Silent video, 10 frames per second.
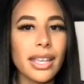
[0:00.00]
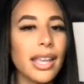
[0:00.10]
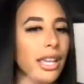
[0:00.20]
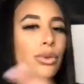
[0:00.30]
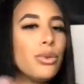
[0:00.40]

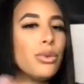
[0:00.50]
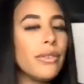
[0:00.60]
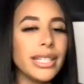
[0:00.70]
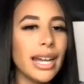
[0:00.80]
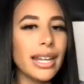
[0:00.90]
and you
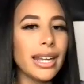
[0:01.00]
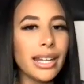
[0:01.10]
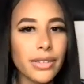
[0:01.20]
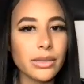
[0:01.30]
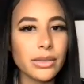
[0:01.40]
already got
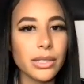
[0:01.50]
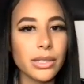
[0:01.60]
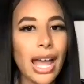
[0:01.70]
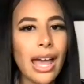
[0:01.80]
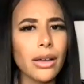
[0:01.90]
out of phase
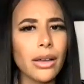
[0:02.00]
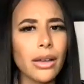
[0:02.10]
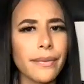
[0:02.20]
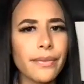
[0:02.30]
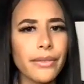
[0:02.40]
one? How?
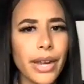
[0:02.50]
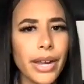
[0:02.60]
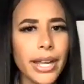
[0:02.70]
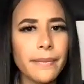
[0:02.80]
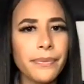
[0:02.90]

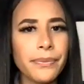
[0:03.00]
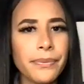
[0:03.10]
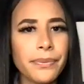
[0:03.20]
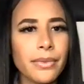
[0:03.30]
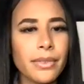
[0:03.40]
Right?
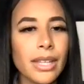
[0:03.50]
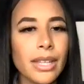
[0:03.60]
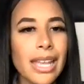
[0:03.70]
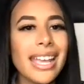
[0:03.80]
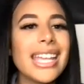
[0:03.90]

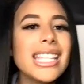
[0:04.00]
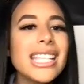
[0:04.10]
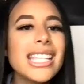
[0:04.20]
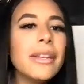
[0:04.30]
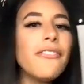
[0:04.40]

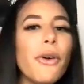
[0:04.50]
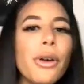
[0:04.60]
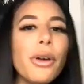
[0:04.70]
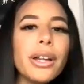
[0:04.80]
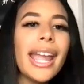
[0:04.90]
It's been
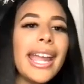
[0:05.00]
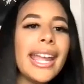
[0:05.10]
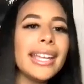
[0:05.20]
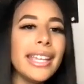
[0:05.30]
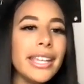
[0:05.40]
4 to
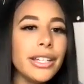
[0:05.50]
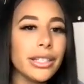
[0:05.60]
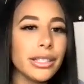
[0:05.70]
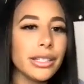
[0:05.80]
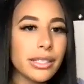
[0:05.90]
8
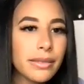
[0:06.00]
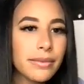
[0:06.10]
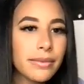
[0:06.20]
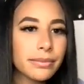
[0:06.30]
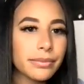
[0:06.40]
years.
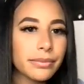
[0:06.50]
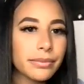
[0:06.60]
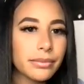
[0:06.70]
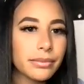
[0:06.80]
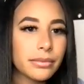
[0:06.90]

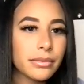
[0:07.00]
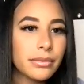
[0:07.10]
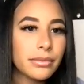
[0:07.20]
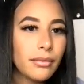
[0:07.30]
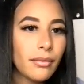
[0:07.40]

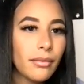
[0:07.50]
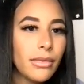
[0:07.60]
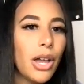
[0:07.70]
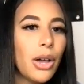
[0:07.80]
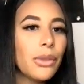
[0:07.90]

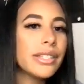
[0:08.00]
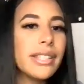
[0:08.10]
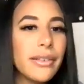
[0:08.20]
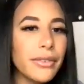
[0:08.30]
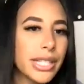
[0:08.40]
No, there's
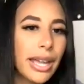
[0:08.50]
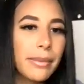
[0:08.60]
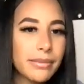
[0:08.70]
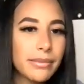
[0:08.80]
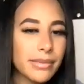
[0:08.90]
never a
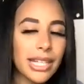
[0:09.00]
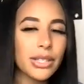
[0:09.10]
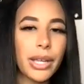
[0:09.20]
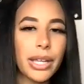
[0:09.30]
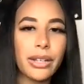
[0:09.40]
time that
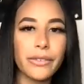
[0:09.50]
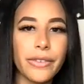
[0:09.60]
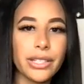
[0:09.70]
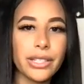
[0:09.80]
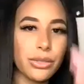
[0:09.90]
is okay to
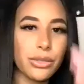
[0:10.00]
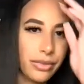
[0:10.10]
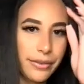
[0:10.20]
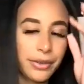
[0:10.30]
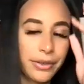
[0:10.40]
phase two.
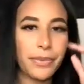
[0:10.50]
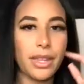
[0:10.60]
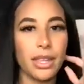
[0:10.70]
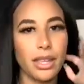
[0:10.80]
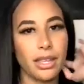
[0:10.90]
Never.
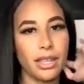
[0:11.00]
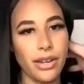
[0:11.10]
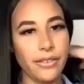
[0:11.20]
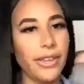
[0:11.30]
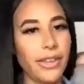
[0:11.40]

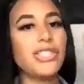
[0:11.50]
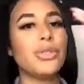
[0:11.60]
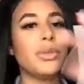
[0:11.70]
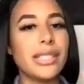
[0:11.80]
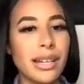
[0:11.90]
Right? Phase
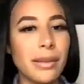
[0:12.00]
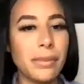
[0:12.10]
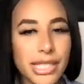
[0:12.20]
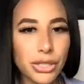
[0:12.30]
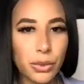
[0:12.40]
two is not a
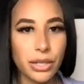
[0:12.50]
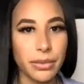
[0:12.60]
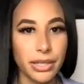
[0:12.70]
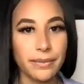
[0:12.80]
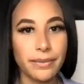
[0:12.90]
place that you want
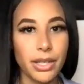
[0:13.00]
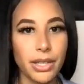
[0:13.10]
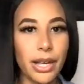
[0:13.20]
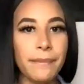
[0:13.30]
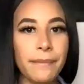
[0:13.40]
to be.
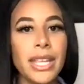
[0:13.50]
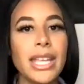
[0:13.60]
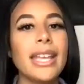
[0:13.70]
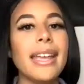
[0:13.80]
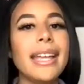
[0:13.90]
Okay.
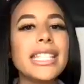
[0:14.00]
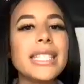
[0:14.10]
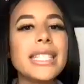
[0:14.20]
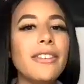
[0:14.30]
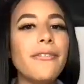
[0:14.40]

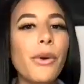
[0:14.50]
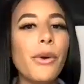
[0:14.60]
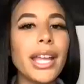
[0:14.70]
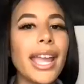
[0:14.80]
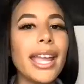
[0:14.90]
It's been
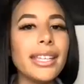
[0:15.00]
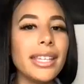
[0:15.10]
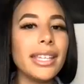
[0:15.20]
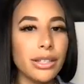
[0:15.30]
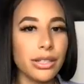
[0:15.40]
4 to 8
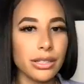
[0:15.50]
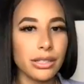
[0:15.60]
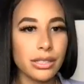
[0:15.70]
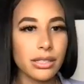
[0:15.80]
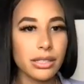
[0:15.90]

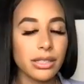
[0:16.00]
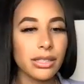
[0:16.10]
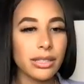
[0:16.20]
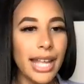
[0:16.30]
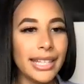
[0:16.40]
years
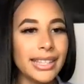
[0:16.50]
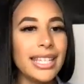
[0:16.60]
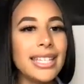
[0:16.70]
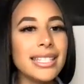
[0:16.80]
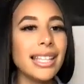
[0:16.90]
that
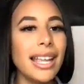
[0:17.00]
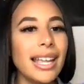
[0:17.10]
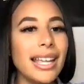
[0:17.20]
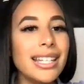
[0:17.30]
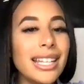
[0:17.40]
these
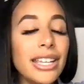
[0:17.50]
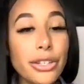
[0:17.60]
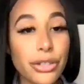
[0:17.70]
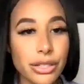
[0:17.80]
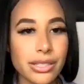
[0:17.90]

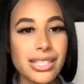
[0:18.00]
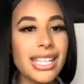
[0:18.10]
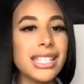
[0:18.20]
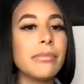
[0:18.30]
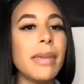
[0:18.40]
leaders,
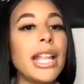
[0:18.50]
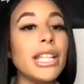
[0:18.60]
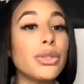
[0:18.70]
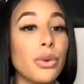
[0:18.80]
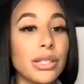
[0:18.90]
these
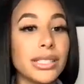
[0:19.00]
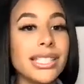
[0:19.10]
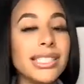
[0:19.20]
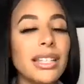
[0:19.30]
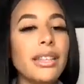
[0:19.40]
mentors,
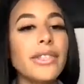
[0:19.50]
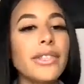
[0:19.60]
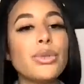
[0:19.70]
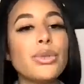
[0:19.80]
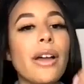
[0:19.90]
these
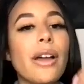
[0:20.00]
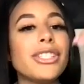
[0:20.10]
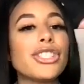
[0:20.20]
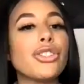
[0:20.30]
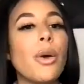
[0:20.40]
individuals who have been
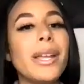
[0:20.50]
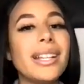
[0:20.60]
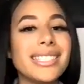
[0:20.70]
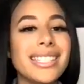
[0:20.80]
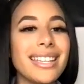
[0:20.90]
showing
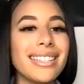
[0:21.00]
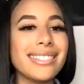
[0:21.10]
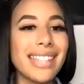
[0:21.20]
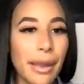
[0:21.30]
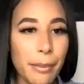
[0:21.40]
us the
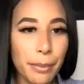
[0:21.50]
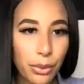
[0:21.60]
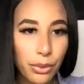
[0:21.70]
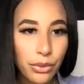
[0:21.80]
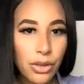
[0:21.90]

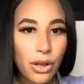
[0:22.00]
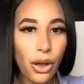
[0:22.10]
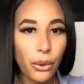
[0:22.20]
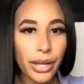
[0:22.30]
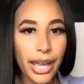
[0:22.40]
example,
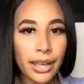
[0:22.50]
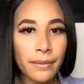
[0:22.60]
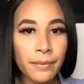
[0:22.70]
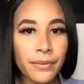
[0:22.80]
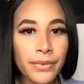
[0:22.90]

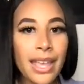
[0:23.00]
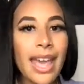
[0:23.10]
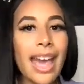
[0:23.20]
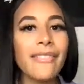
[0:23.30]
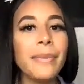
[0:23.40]
okay,
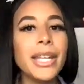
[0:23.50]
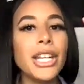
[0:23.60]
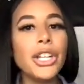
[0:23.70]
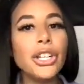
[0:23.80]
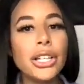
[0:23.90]
have
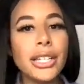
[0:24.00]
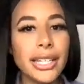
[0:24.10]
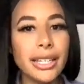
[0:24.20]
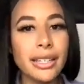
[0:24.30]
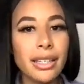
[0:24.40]
been
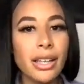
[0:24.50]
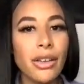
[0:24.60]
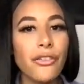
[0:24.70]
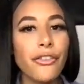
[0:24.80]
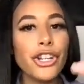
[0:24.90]
looking
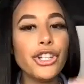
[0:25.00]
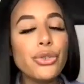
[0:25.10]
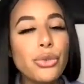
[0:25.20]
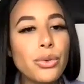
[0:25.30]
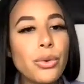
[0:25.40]
for
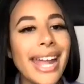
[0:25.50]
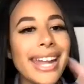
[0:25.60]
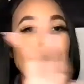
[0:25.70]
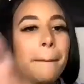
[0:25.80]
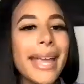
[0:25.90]
new and
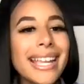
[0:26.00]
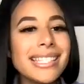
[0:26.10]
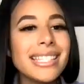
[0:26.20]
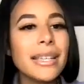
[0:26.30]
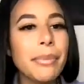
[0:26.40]

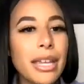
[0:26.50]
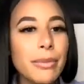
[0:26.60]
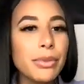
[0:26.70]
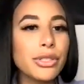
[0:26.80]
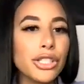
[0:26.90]
amazing
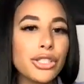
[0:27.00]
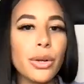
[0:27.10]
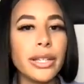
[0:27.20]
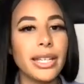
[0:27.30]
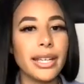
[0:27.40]
people to
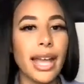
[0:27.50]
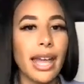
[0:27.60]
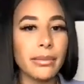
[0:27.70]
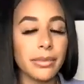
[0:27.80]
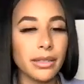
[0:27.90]
join the
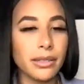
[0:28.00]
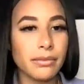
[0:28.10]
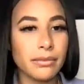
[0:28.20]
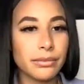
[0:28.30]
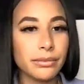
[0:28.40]
academy
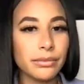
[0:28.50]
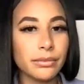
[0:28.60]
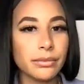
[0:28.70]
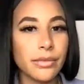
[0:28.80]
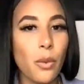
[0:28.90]

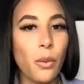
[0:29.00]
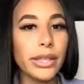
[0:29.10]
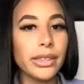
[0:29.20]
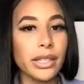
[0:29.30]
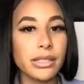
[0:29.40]

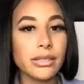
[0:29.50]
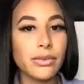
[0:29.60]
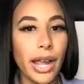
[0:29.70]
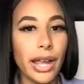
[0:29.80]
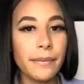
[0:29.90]
with us,
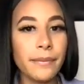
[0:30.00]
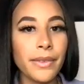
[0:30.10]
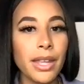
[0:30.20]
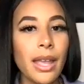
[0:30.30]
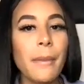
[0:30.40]
right?
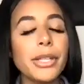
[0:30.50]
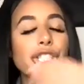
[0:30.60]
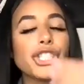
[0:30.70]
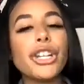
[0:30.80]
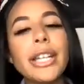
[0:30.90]

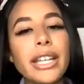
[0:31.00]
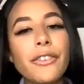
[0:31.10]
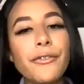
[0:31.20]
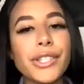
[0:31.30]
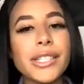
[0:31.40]
But you're
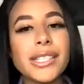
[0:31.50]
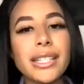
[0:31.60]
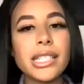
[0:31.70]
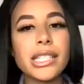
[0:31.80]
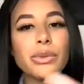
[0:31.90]
here for
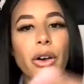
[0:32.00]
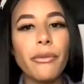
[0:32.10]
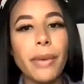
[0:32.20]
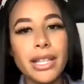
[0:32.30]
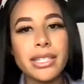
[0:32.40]
6 to 12
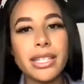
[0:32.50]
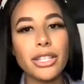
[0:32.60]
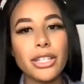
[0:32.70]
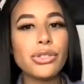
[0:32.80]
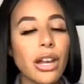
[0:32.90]
months and
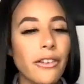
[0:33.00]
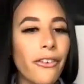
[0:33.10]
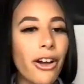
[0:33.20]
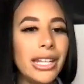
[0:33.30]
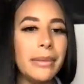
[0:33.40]
you start
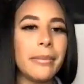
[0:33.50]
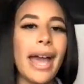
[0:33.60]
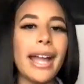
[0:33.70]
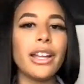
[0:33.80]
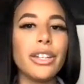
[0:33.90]
falling
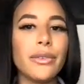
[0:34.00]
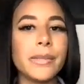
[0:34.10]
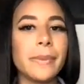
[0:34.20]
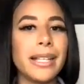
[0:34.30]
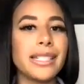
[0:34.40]
back on your
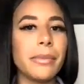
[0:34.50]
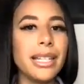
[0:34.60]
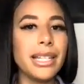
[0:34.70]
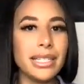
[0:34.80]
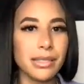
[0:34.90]

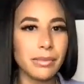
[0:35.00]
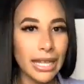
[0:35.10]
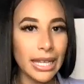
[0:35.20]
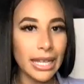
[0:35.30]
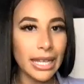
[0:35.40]
responsibilities.
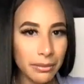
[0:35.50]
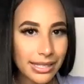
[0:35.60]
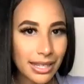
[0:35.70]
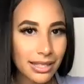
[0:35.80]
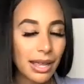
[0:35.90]
Make it
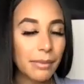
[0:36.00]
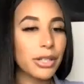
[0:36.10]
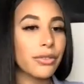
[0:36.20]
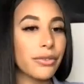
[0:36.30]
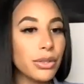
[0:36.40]
make sense.
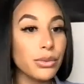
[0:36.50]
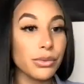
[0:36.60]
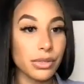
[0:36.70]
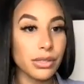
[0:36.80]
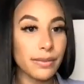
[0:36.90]
I'm
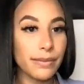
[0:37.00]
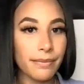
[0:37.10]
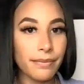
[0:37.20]
confused.